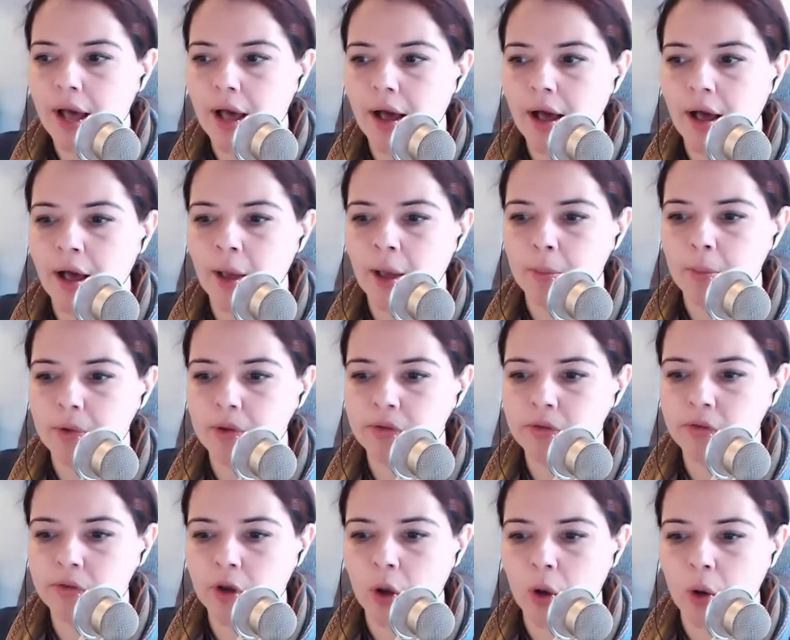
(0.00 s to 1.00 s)
Um,
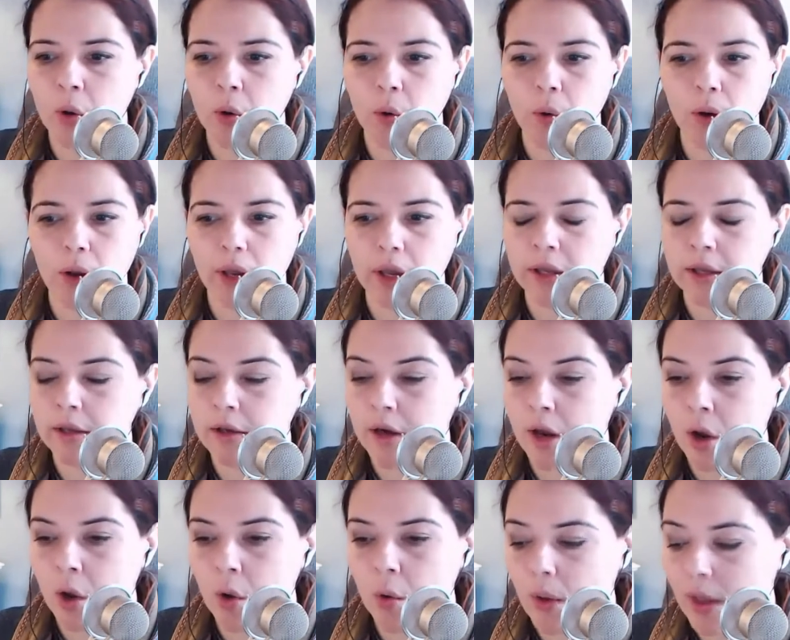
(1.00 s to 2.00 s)
so, you
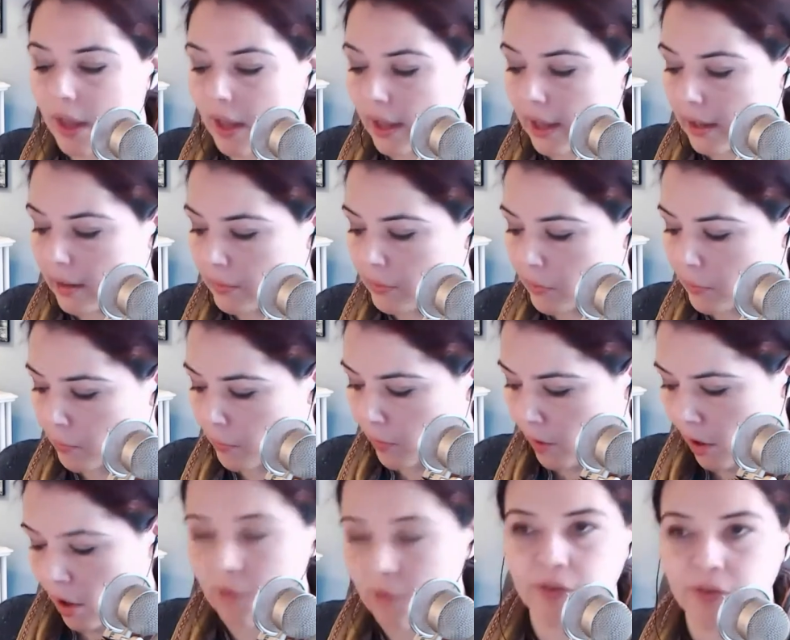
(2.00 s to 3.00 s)
know,
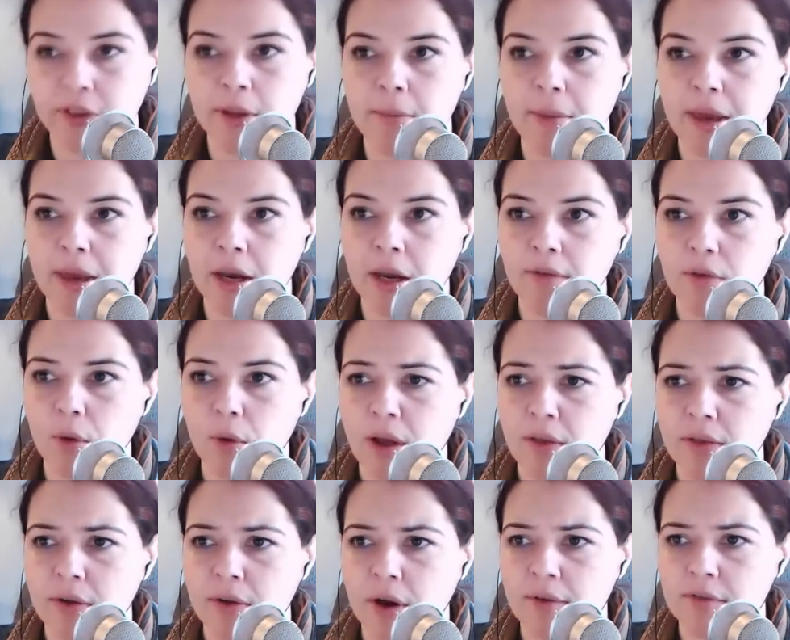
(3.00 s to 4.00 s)
hopefully many of you
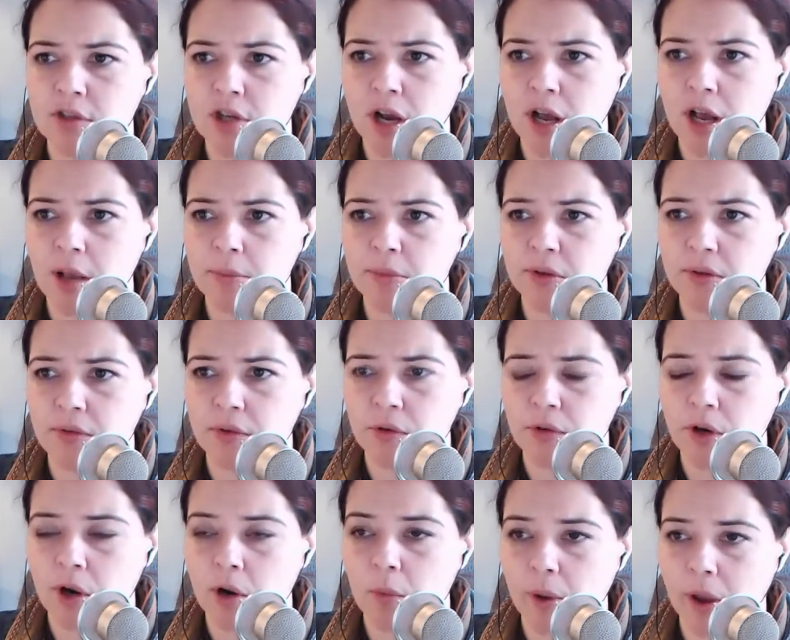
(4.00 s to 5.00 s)
out there have jobs. If you
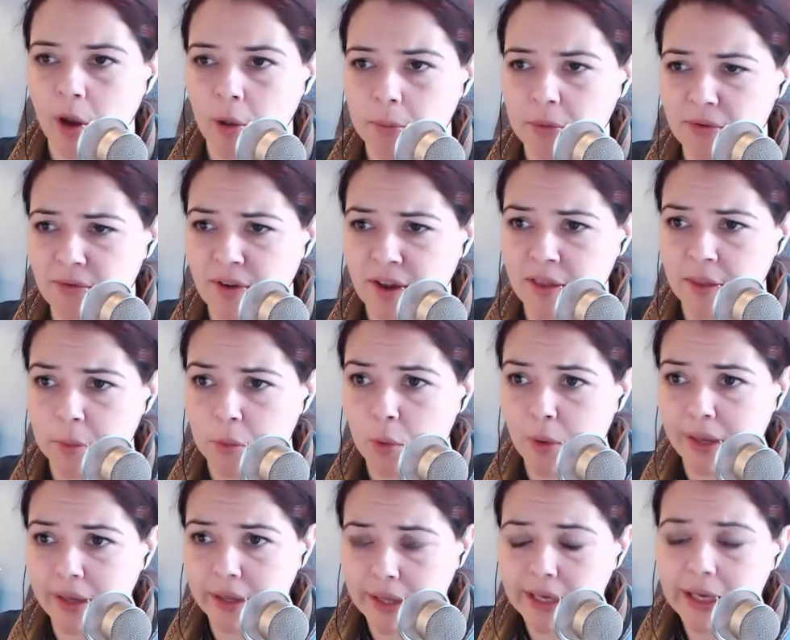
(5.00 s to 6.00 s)
don't, we hope you find them
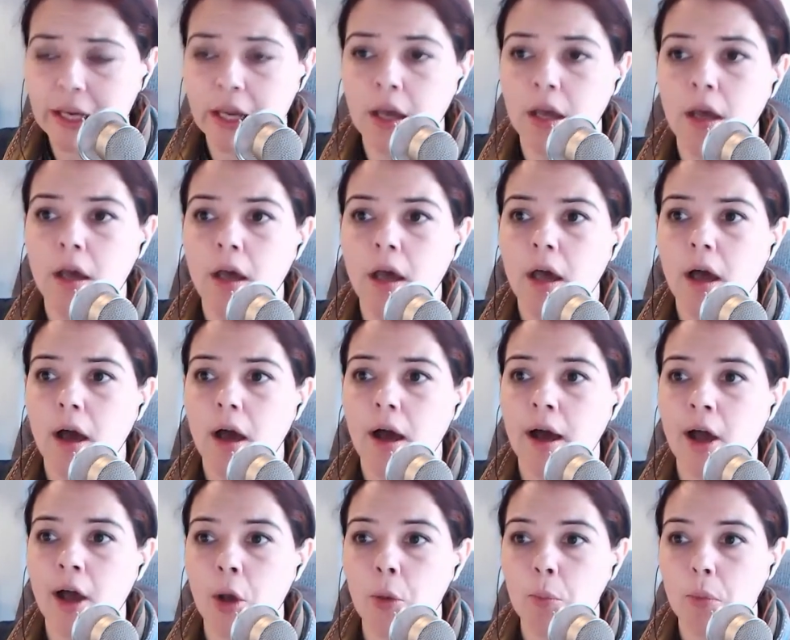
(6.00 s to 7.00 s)
quickly.
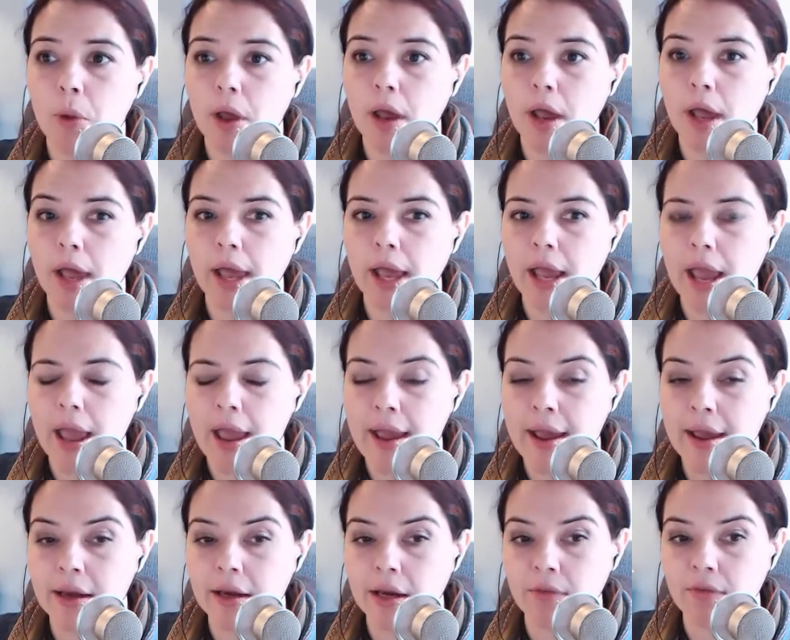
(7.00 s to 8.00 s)
Um,
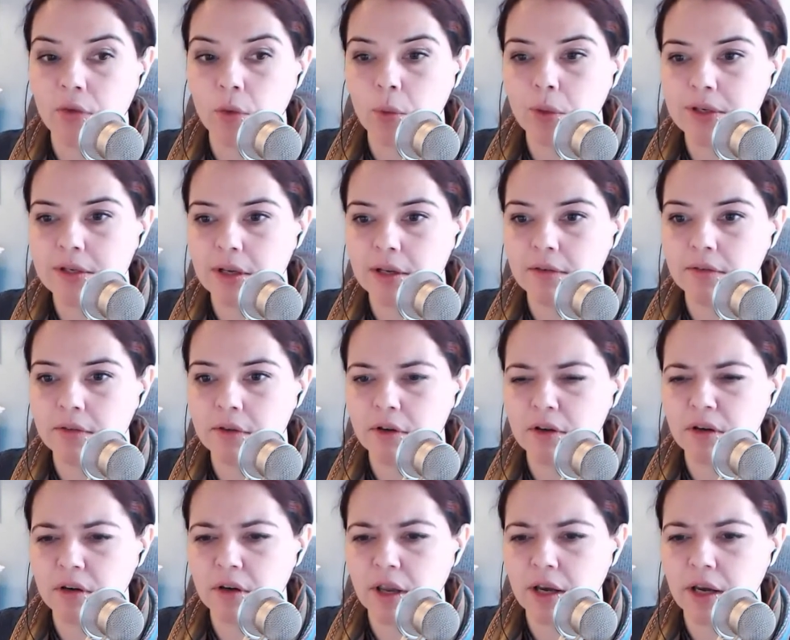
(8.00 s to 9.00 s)
and if you want to
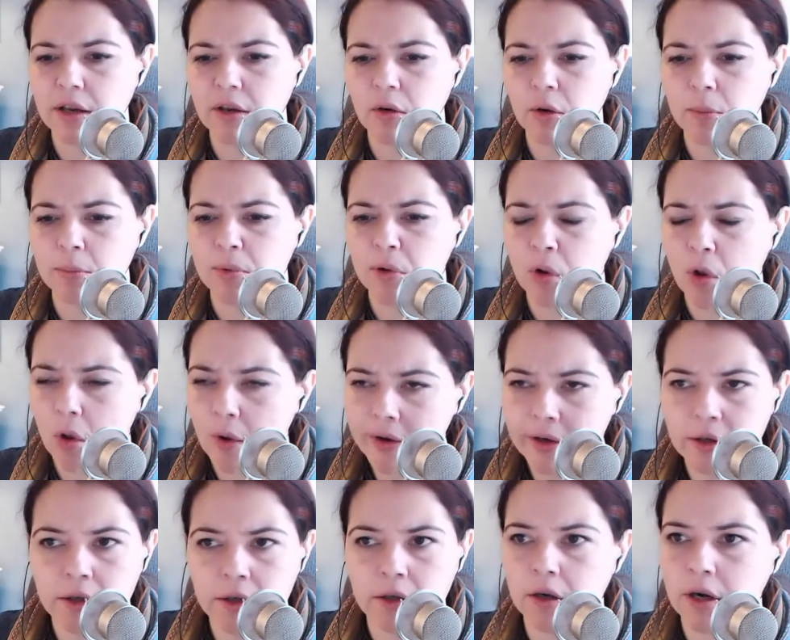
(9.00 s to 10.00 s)
consider getting your
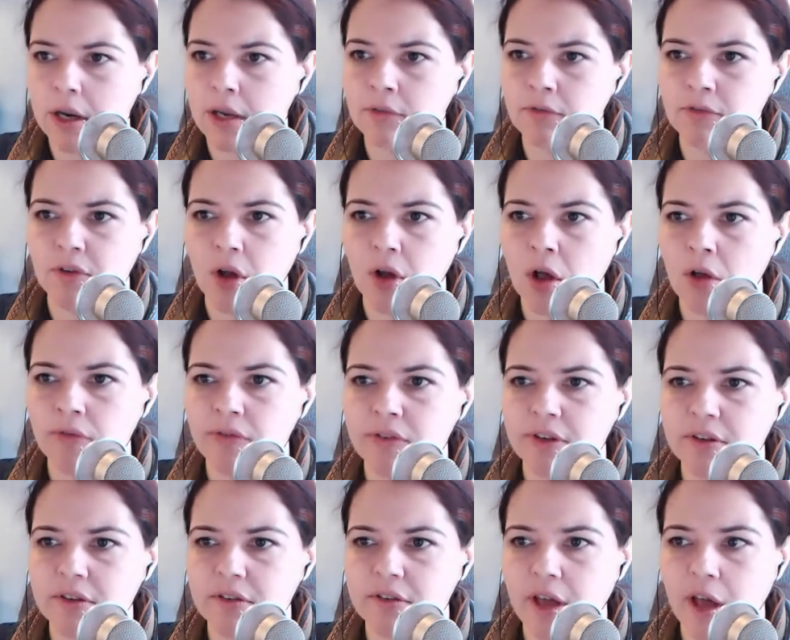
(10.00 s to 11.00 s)
employer
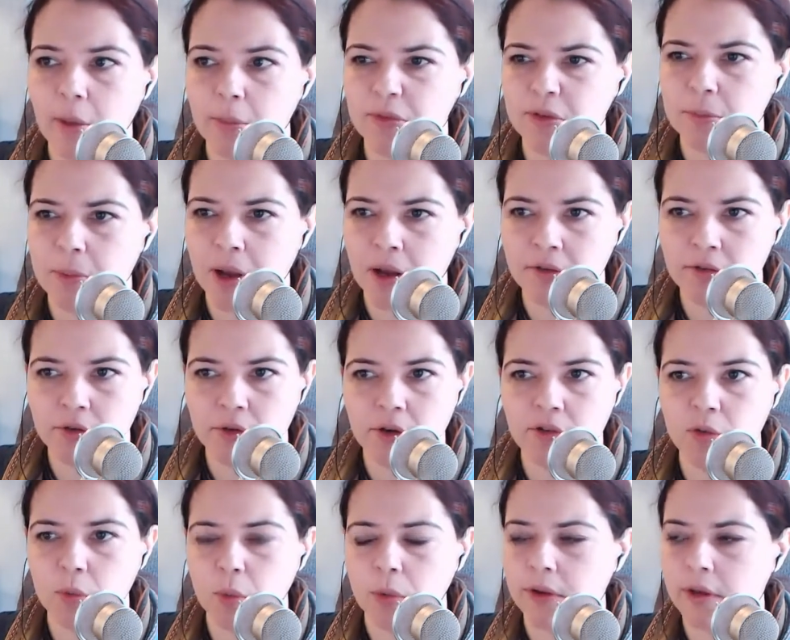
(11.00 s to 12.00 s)
involved to help sponsor
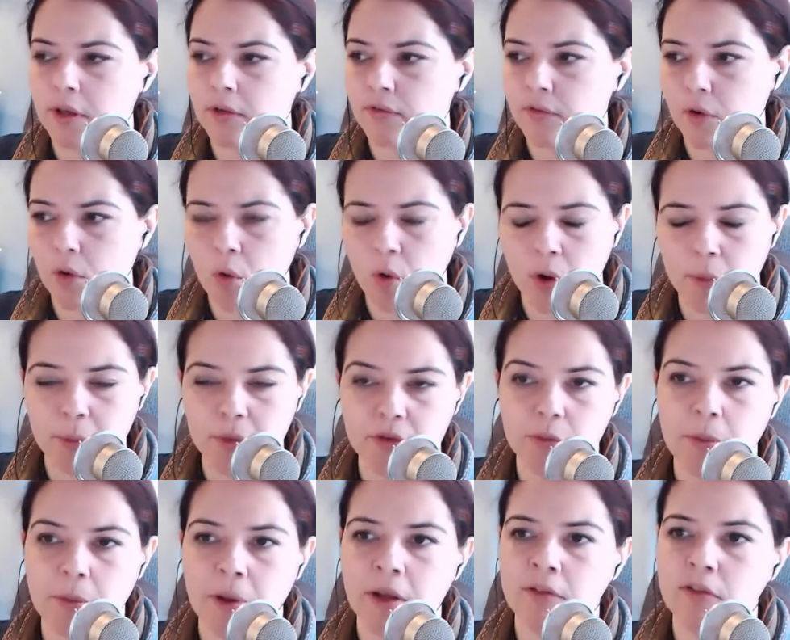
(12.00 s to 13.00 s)
us, we're looking for corporate
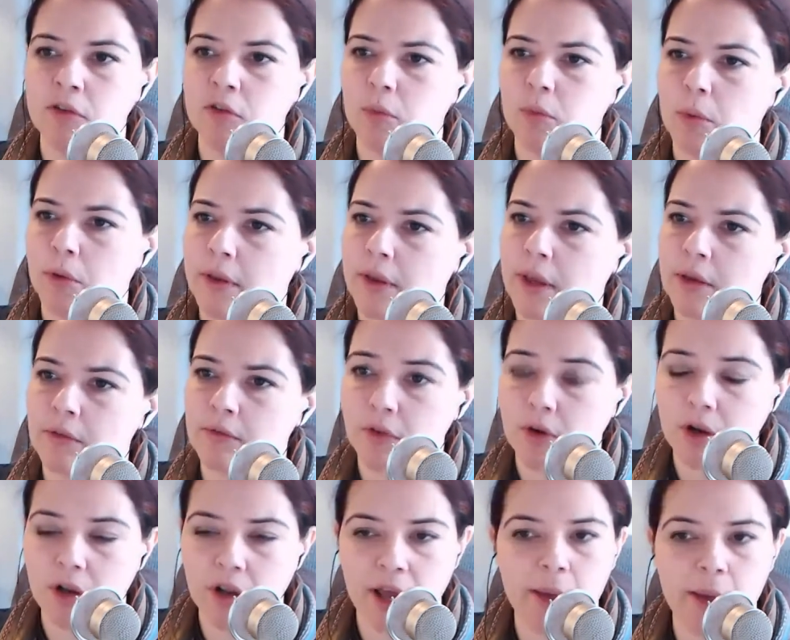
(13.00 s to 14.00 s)
sponsors, we're looking
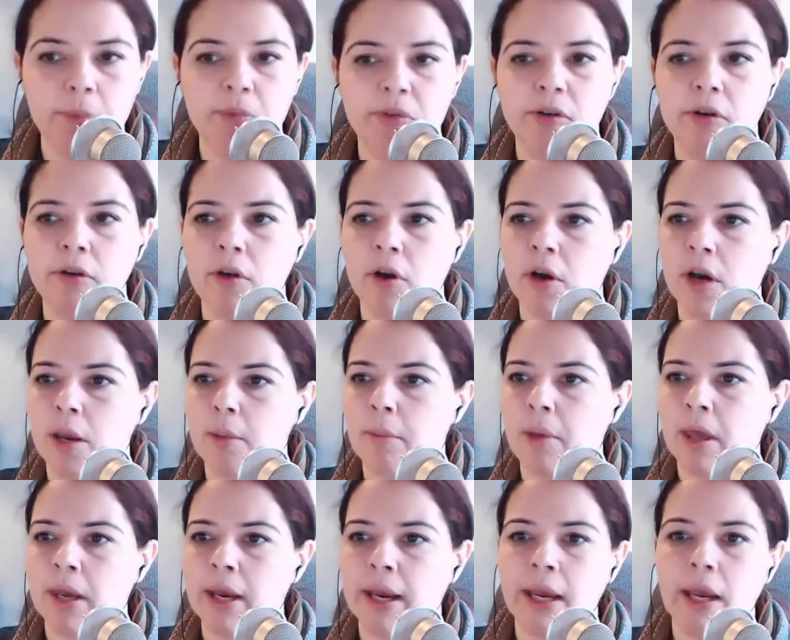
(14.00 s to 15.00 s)
for clubs to donate
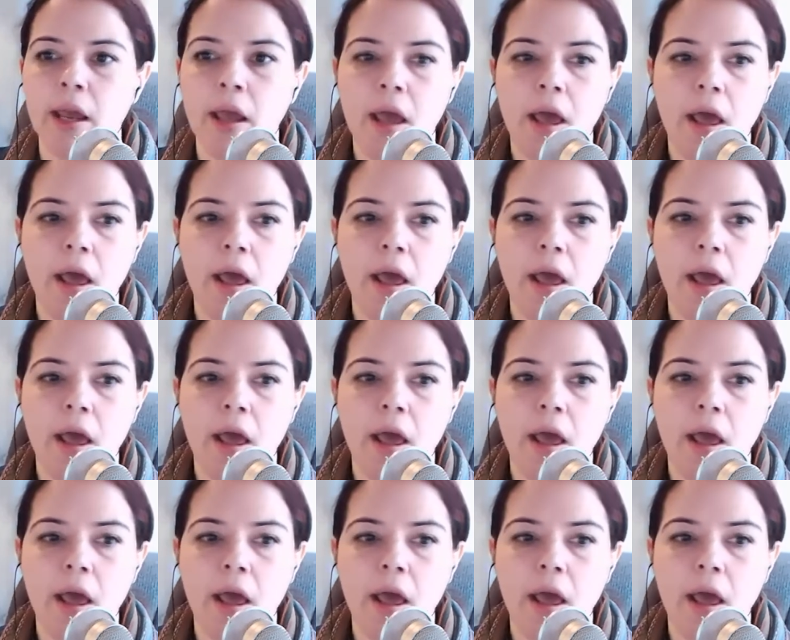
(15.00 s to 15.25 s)
money.